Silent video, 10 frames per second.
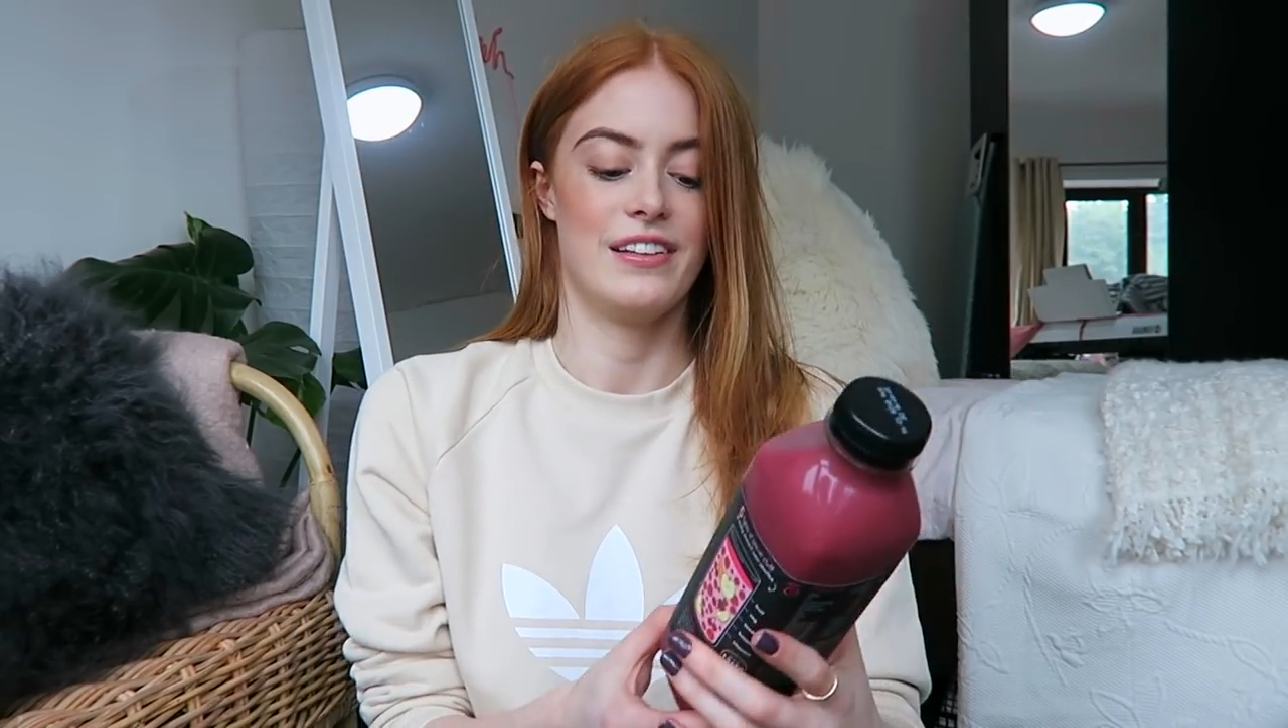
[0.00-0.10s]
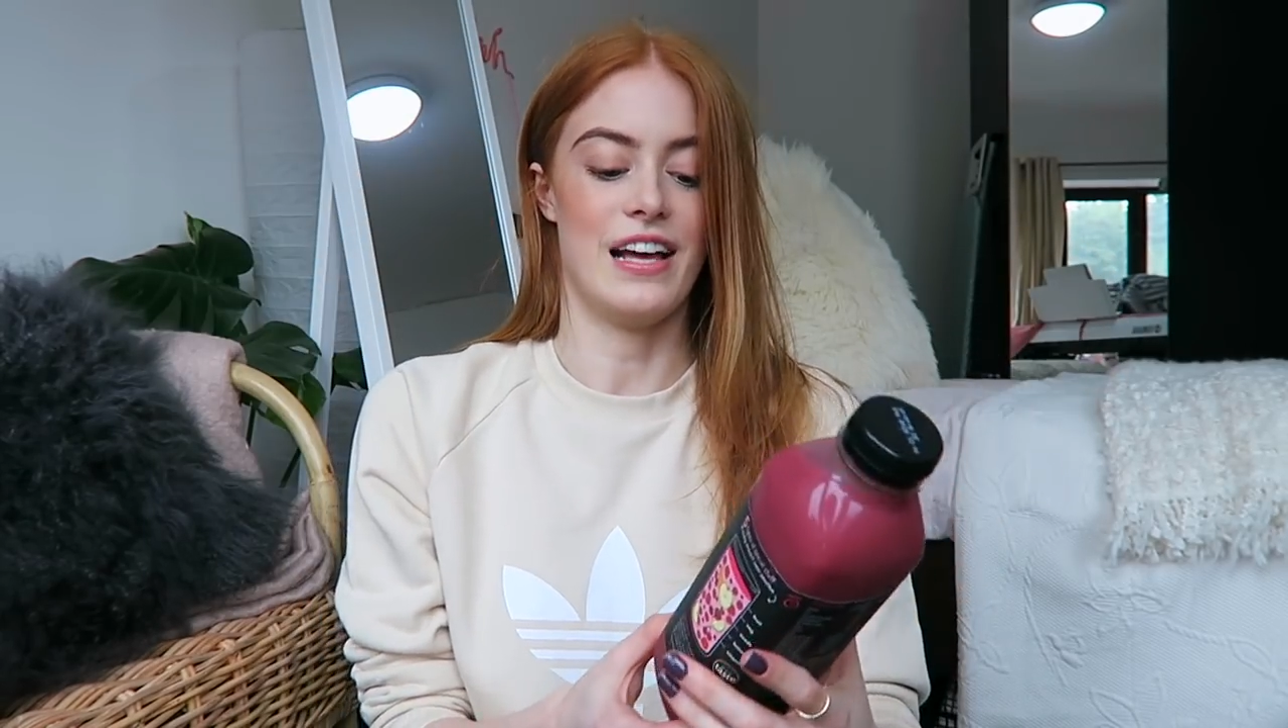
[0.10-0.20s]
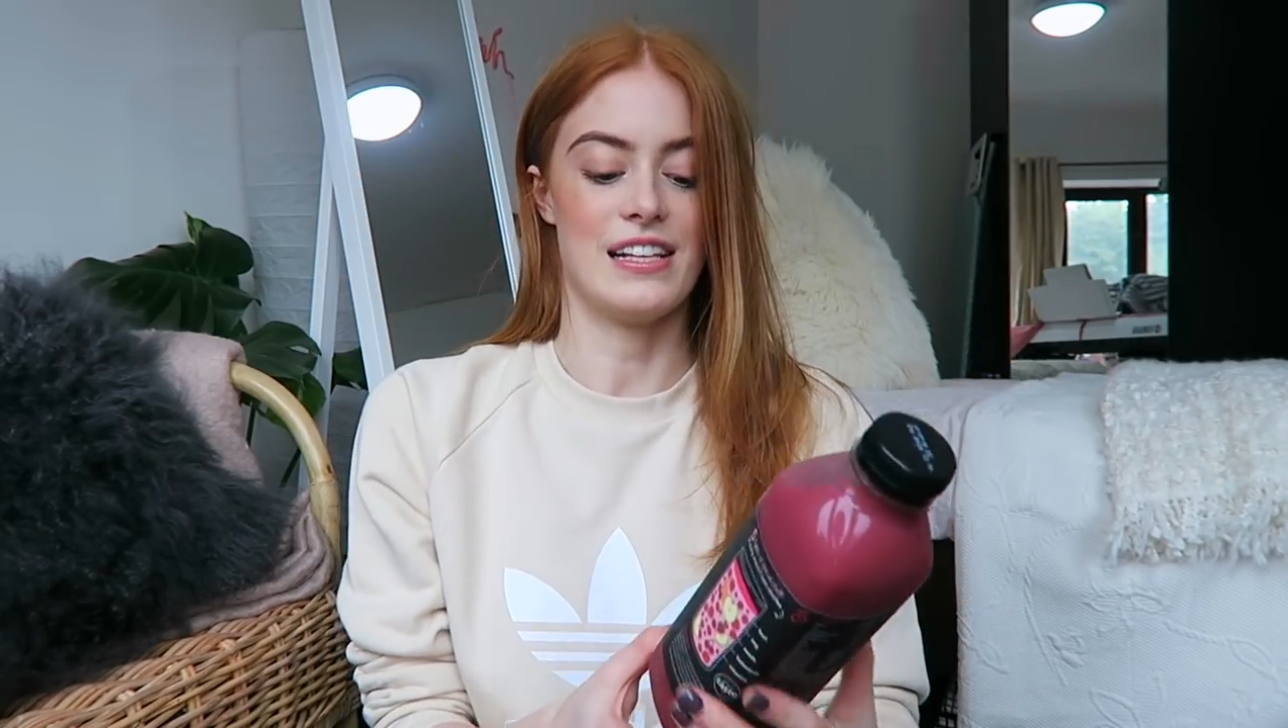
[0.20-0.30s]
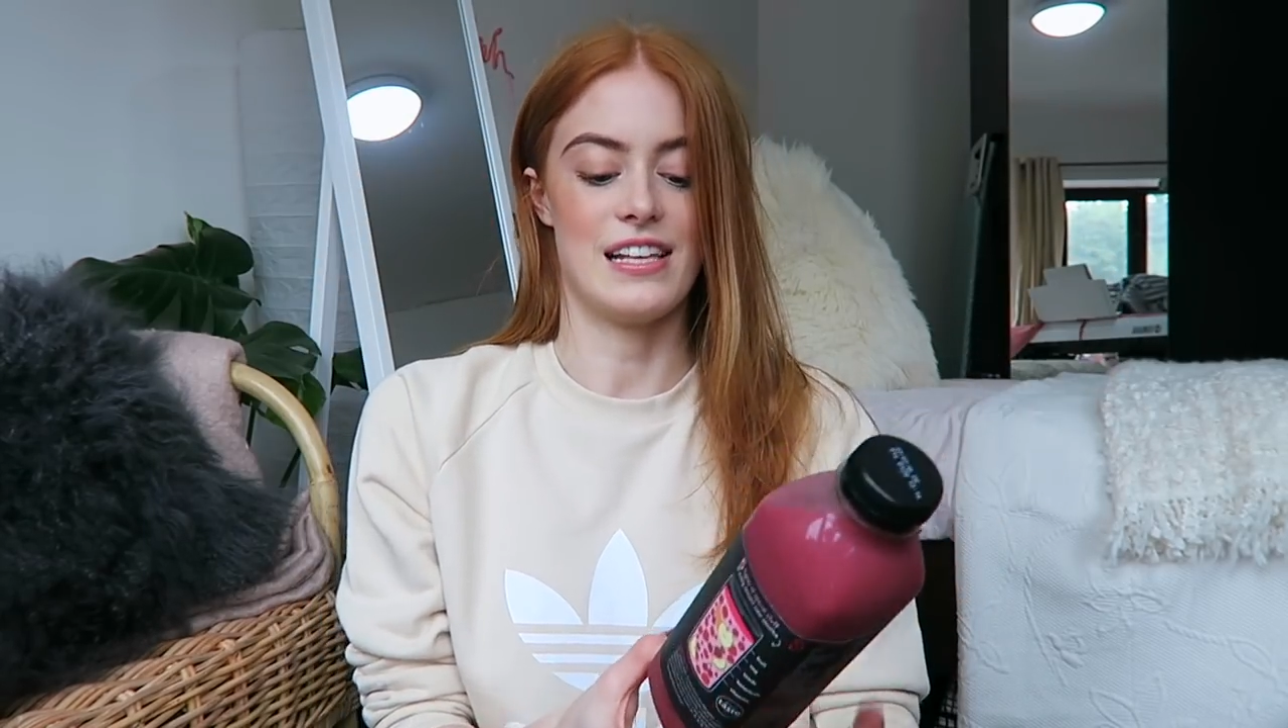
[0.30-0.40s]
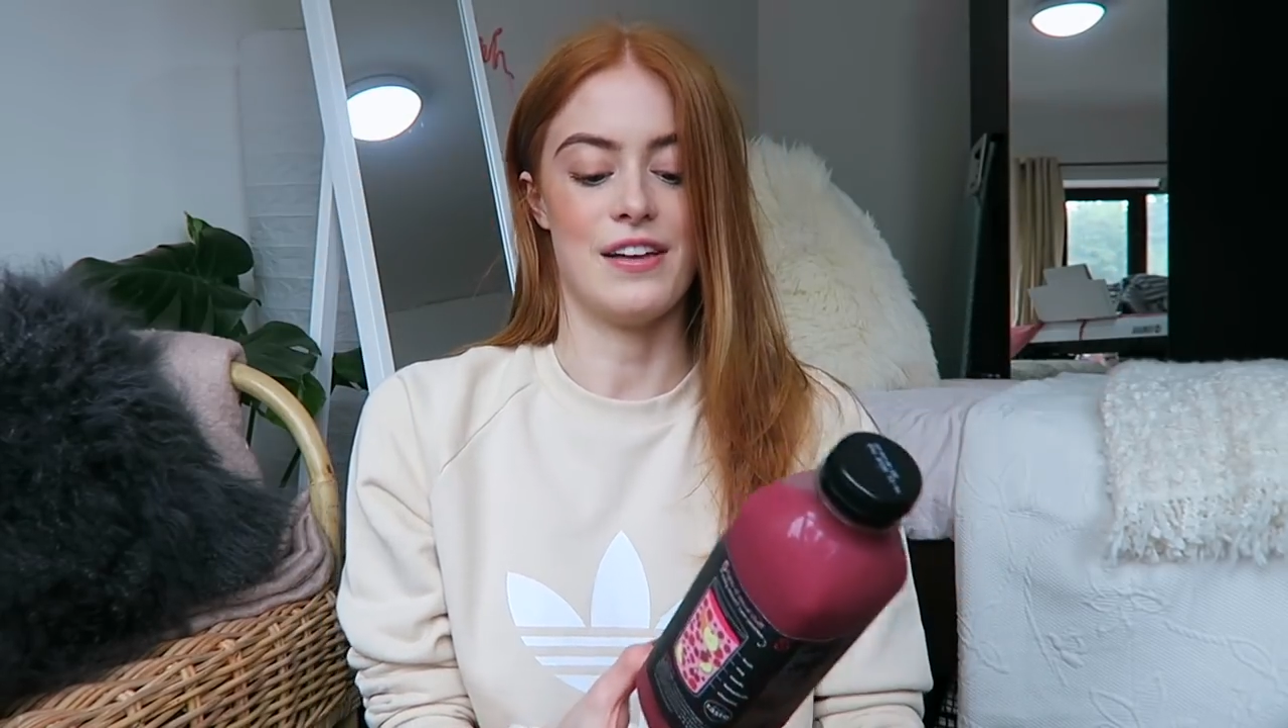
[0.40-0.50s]

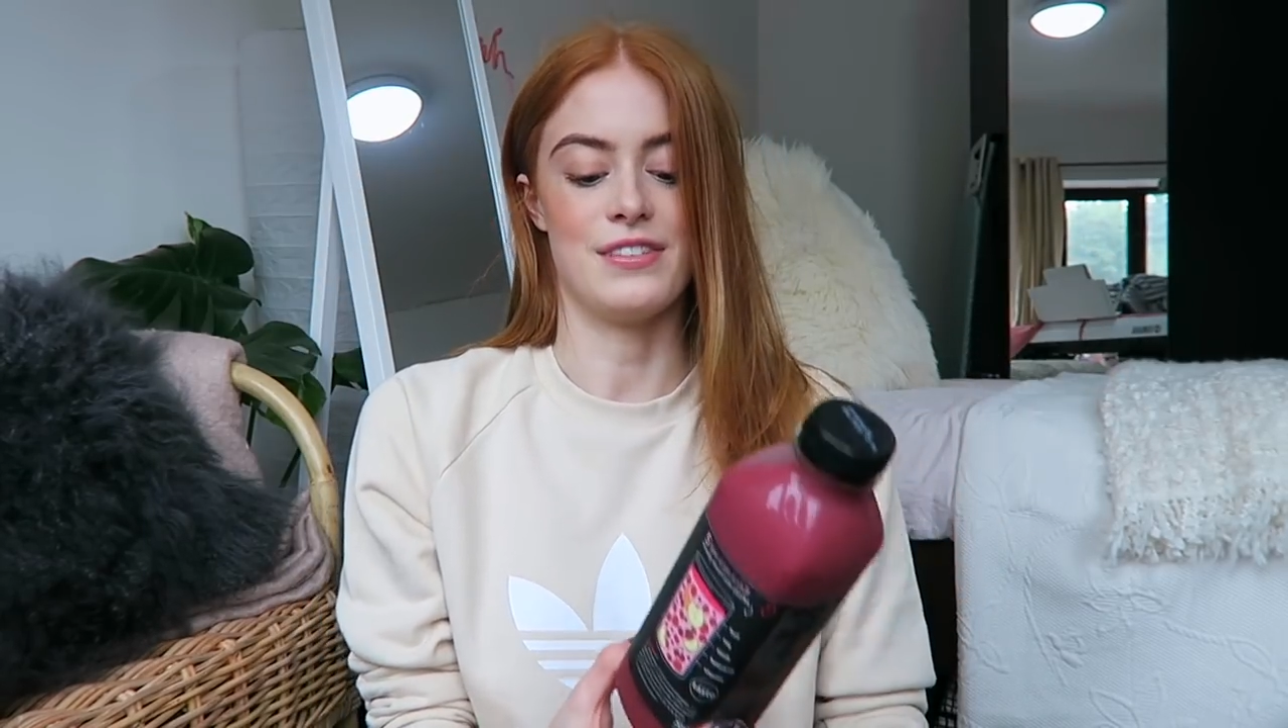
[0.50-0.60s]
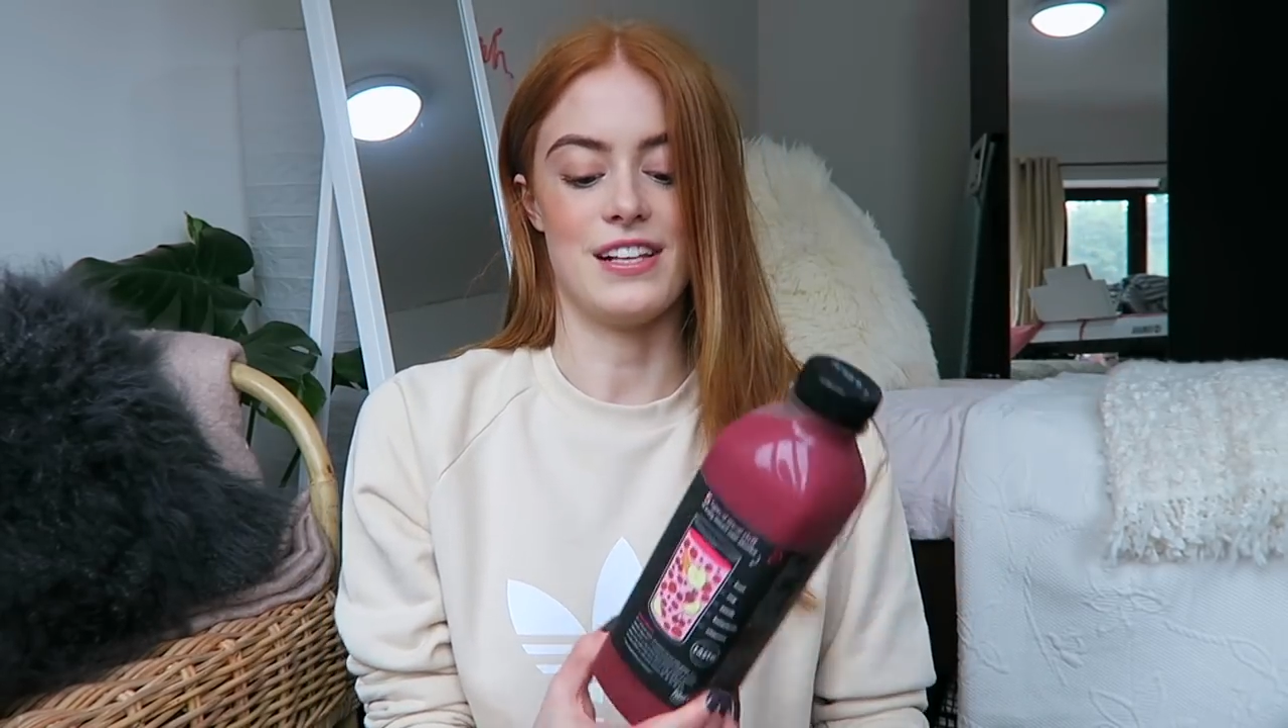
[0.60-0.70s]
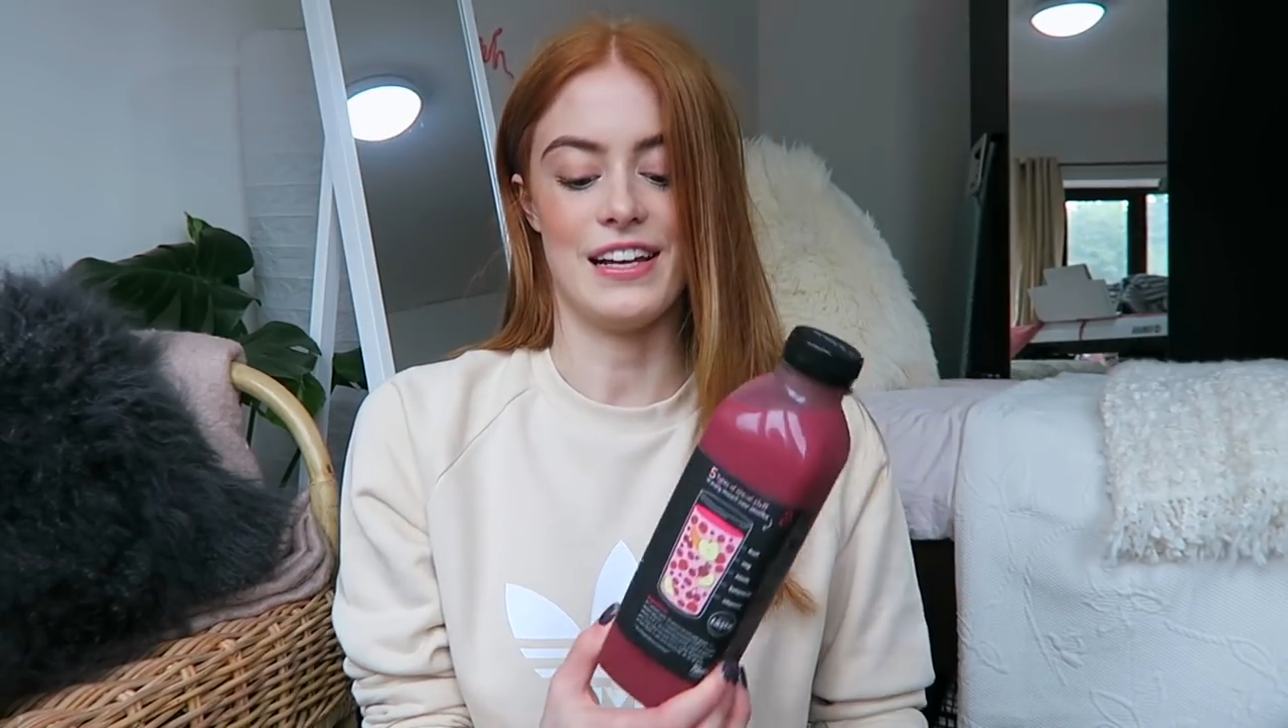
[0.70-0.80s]
that sounds